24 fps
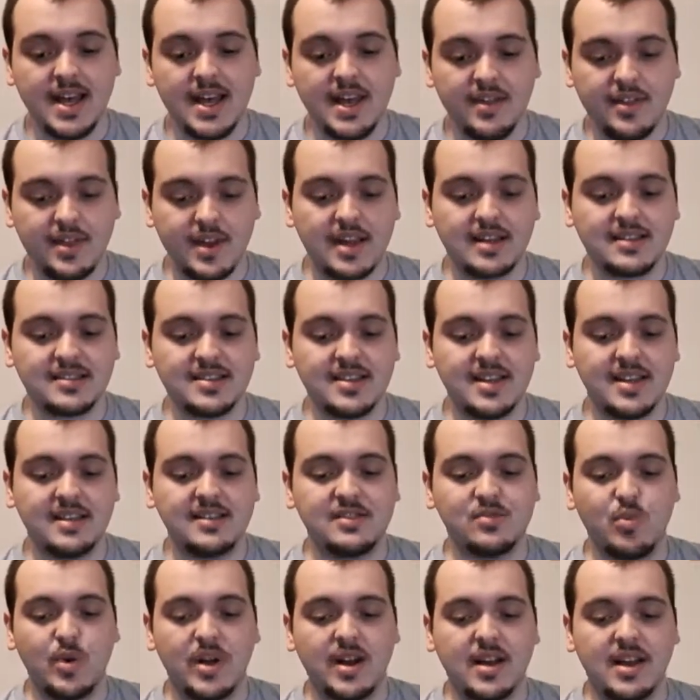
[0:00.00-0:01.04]
The next thing
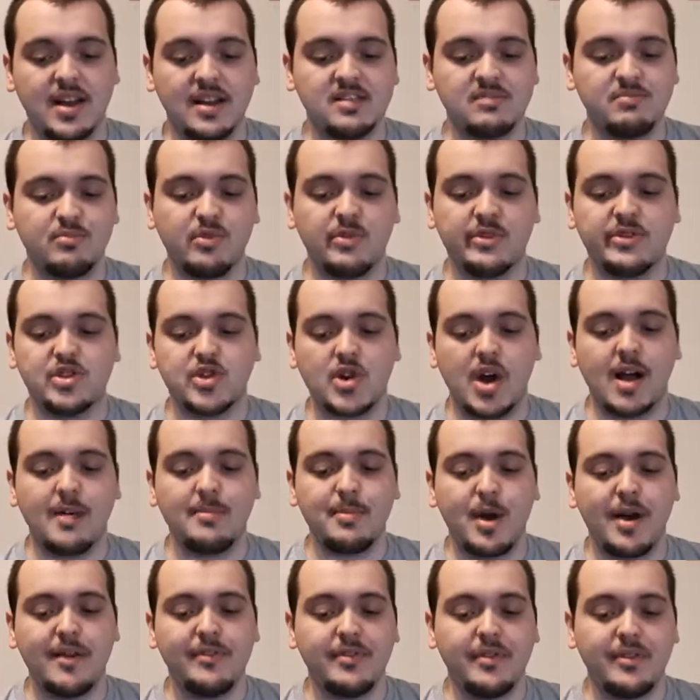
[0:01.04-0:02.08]
is when a customer would drop
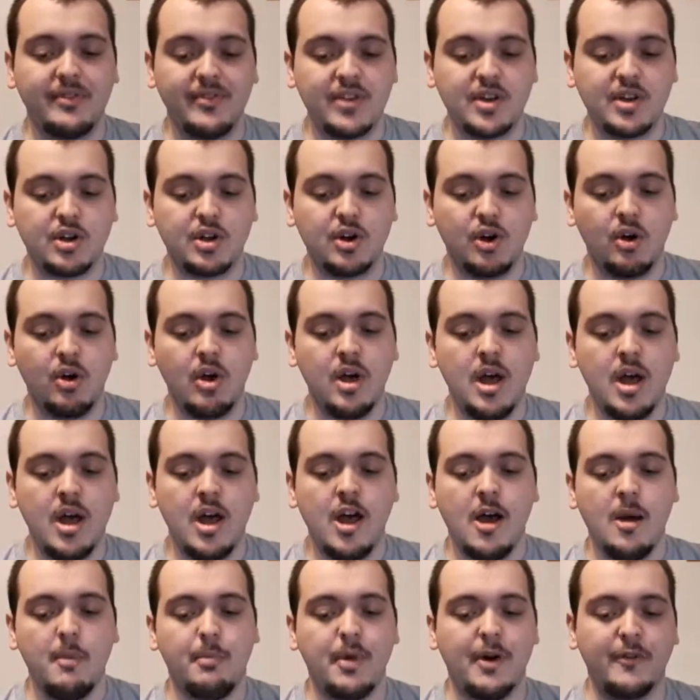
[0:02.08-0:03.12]
off their vehicle
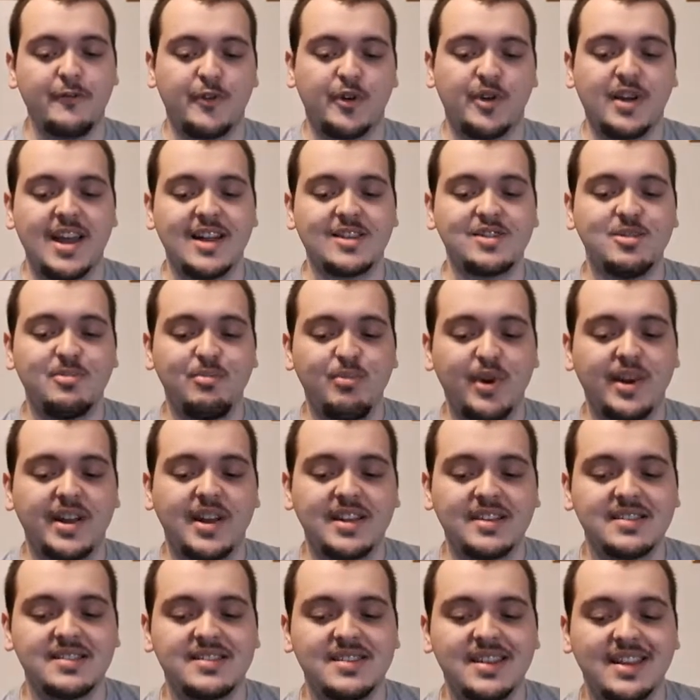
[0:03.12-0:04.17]
but forget to bring
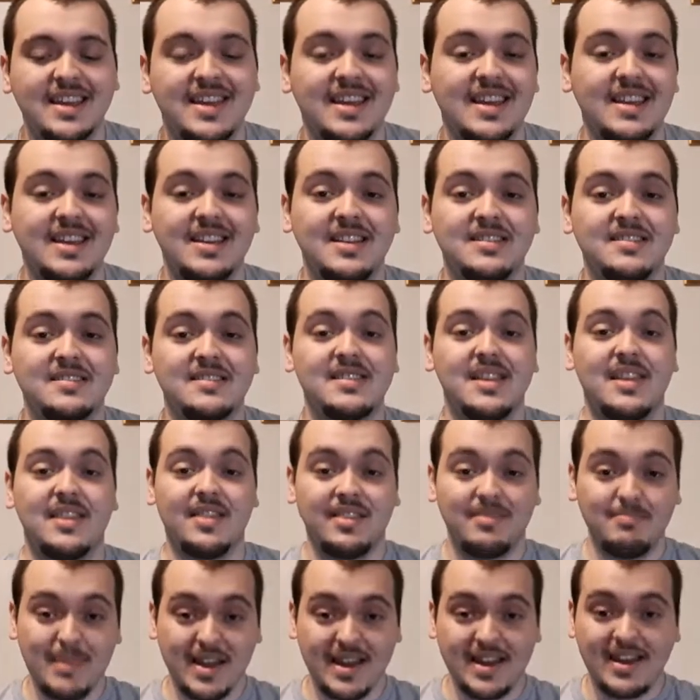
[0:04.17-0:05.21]
us the keys,
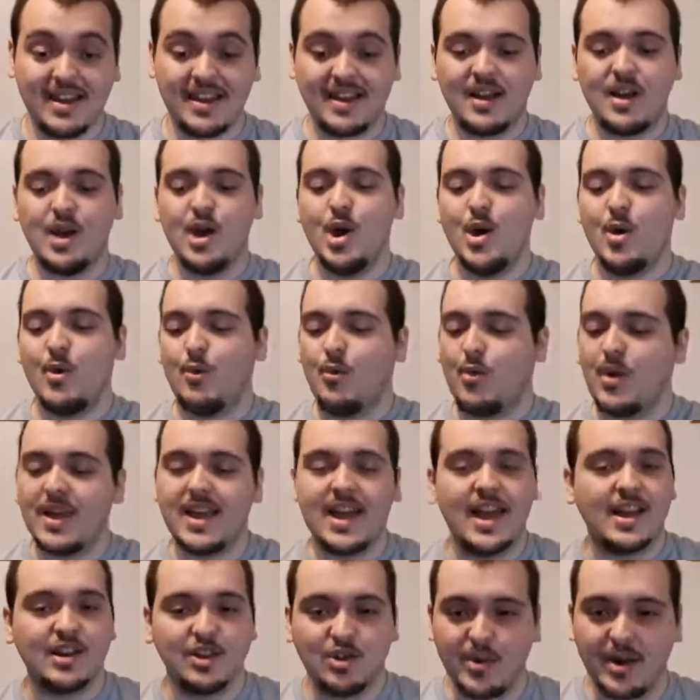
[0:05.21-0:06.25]
meaning we
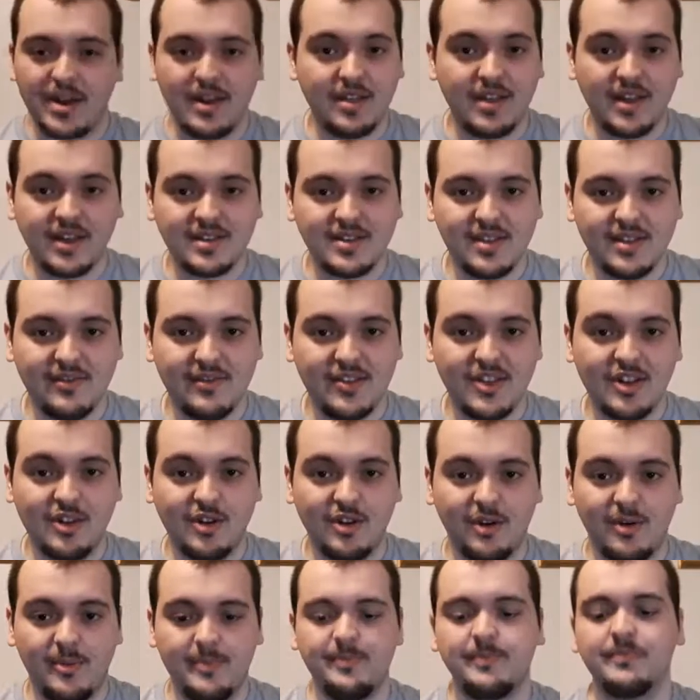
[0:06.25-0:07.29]
can't do anything to the
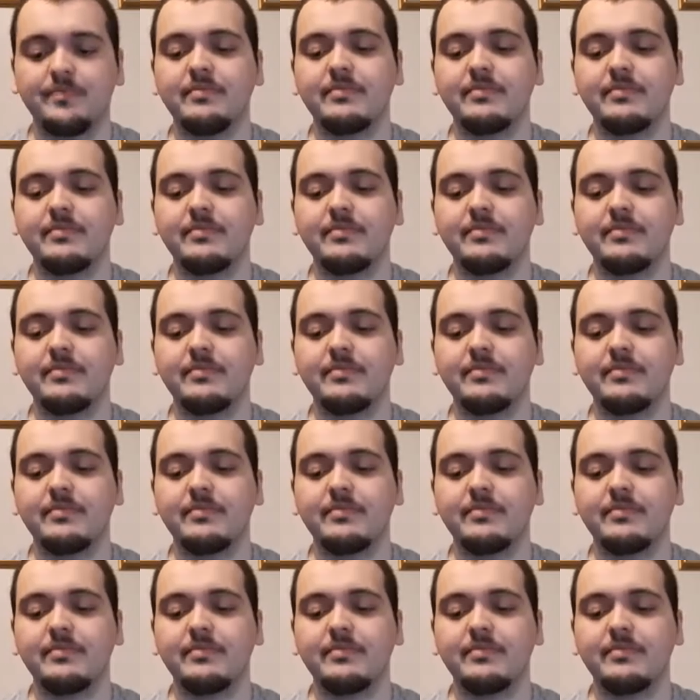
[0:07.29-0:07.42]
vehicle.